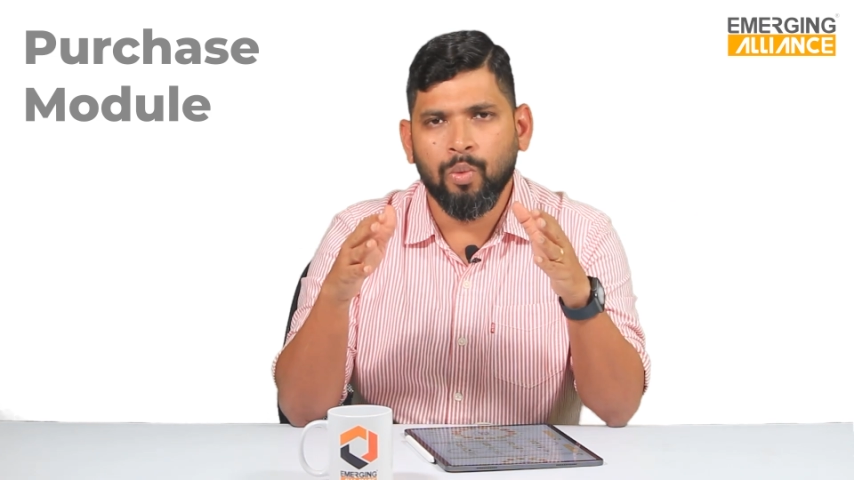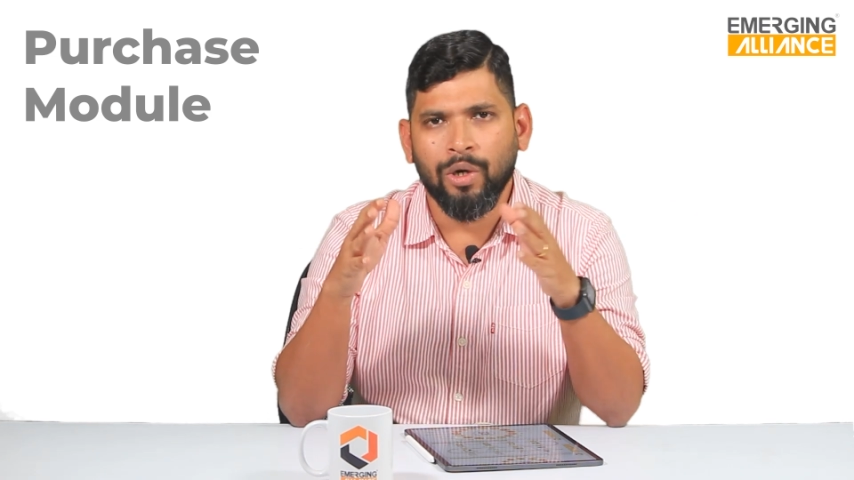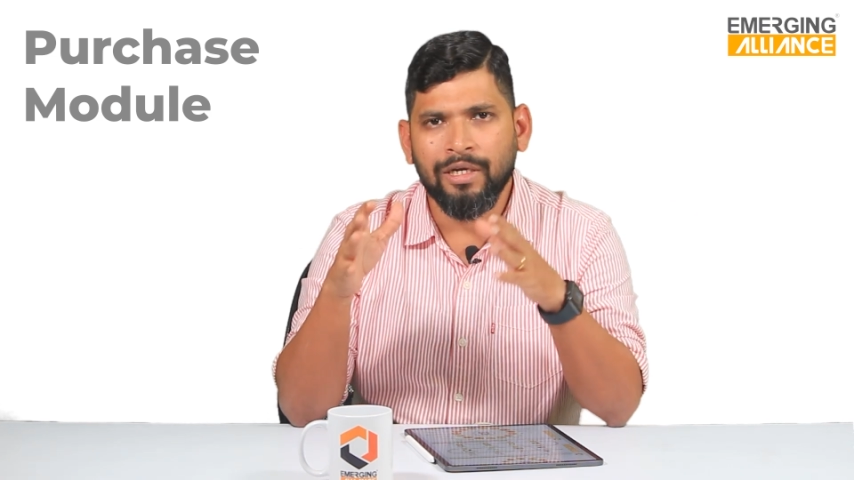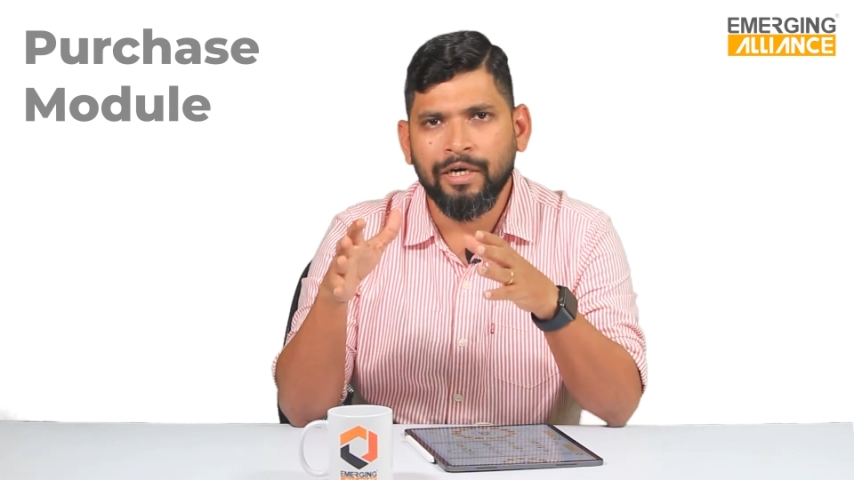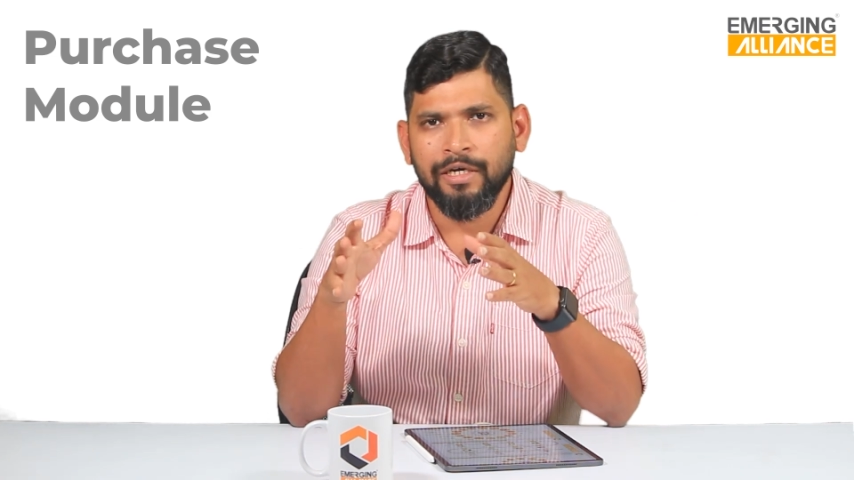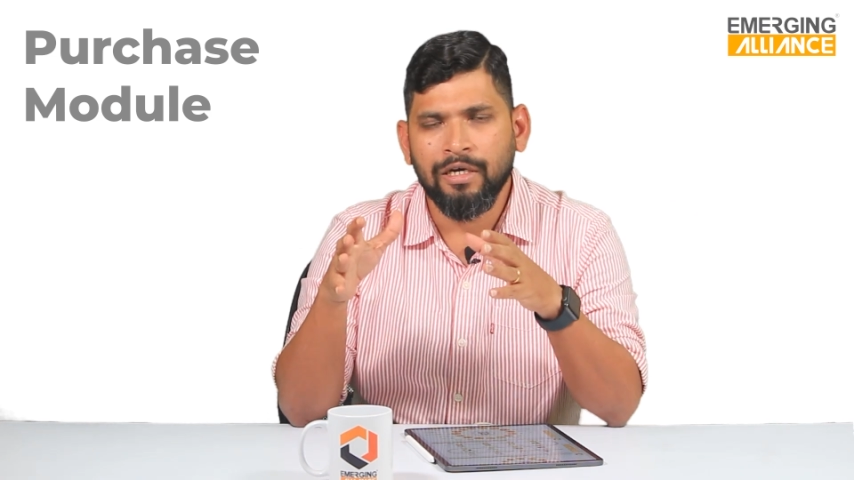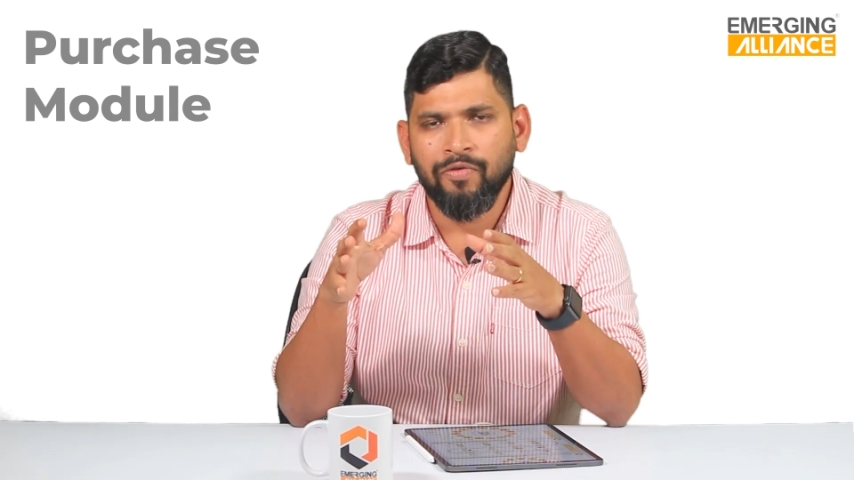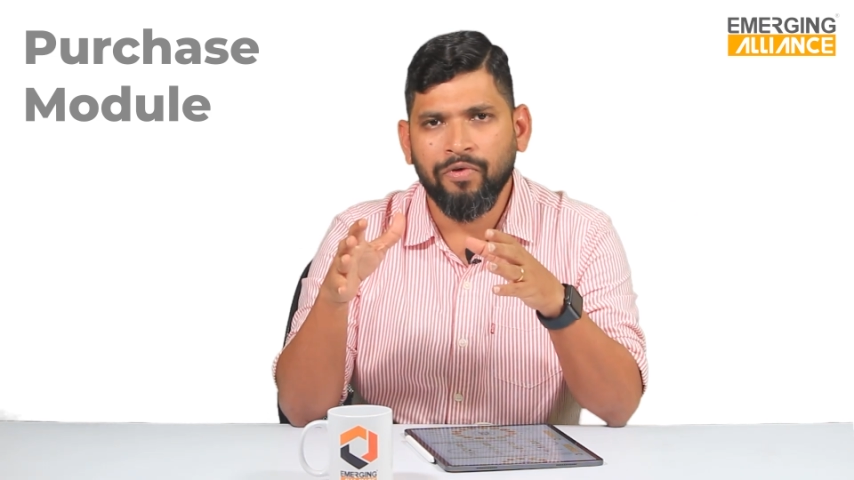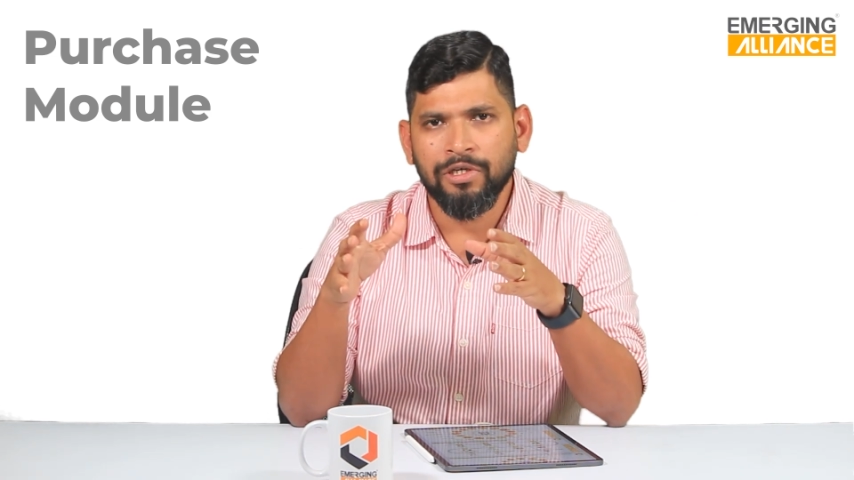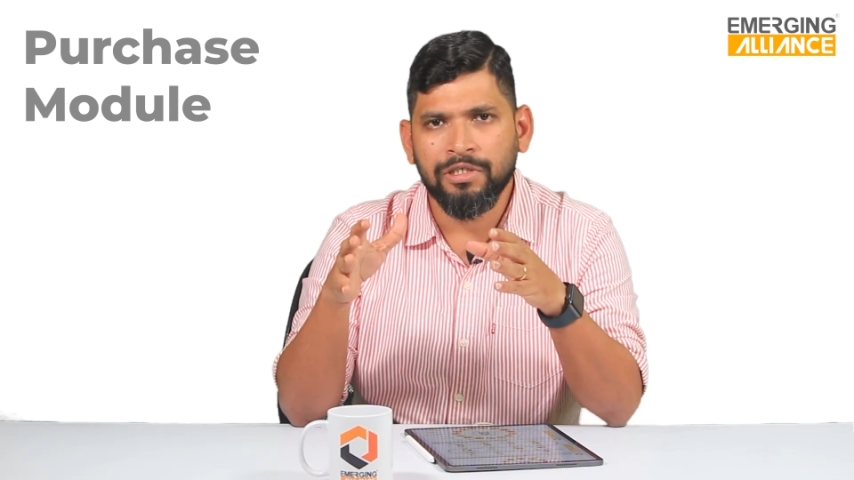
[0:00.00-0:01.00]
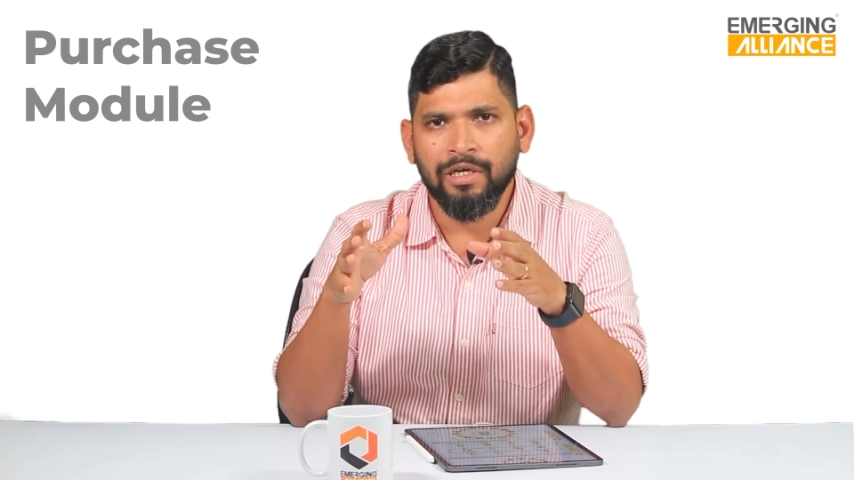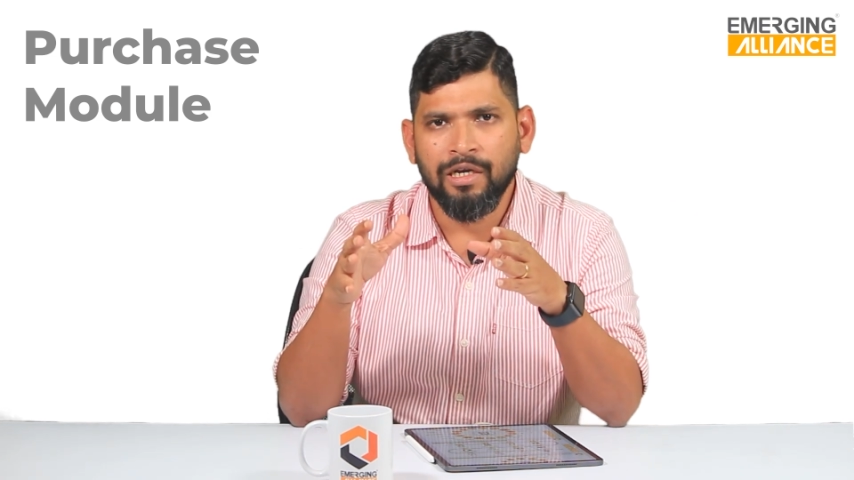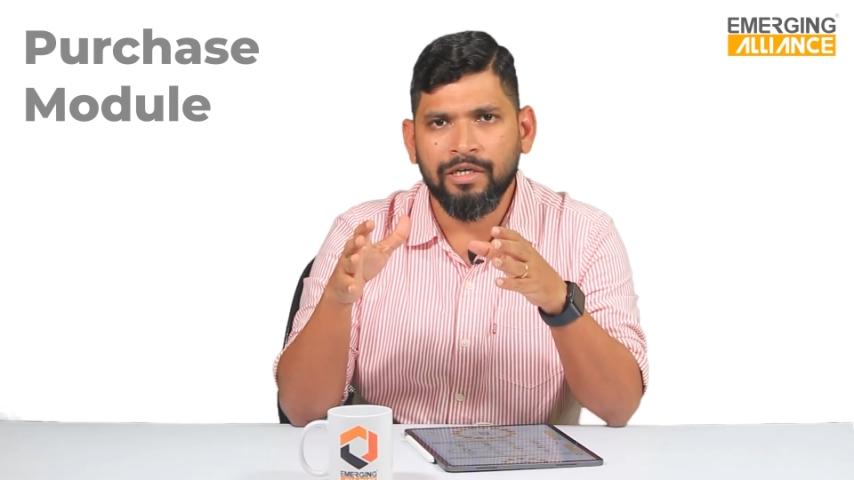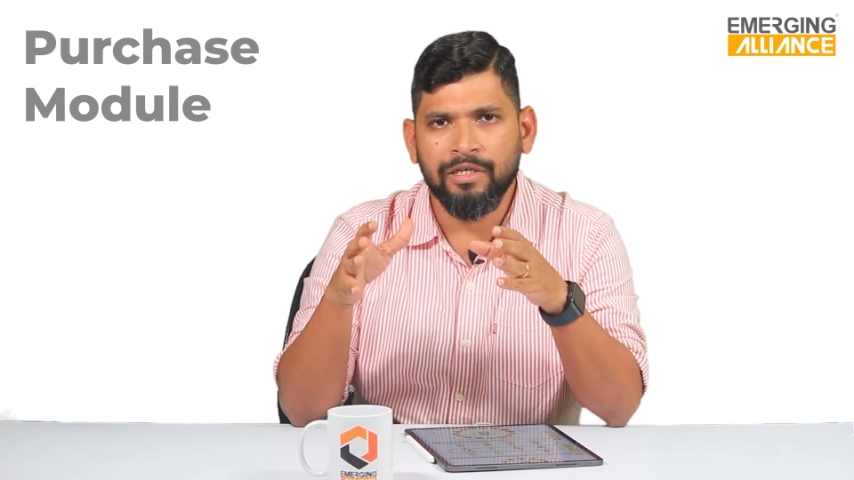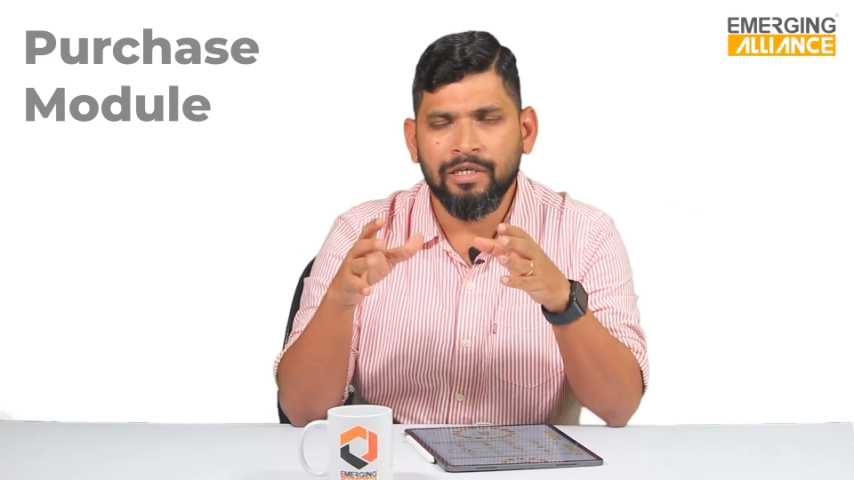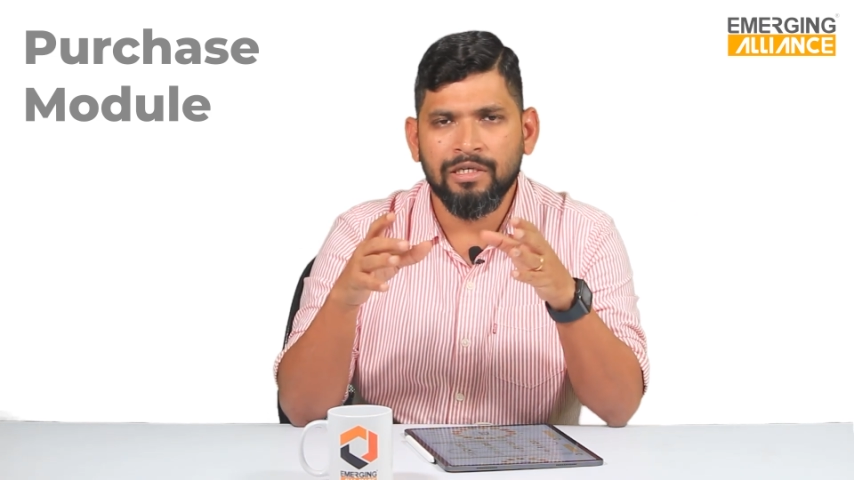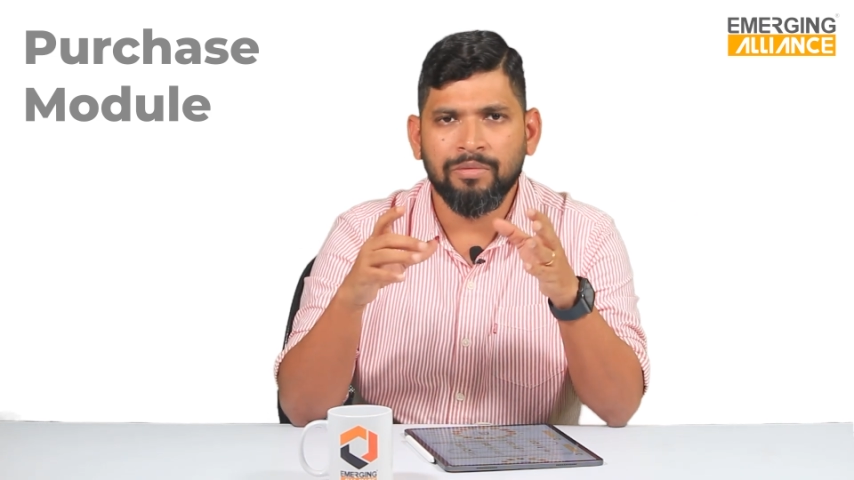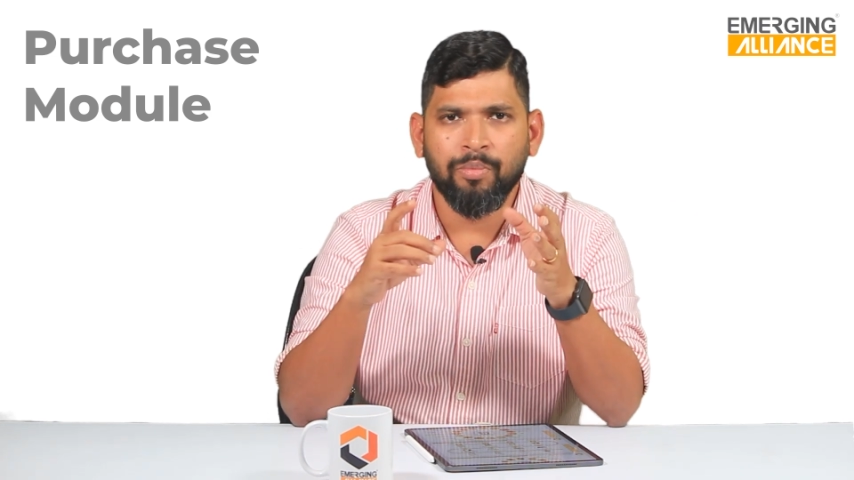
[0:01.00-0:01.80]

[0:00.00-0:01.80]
One critical functionality is,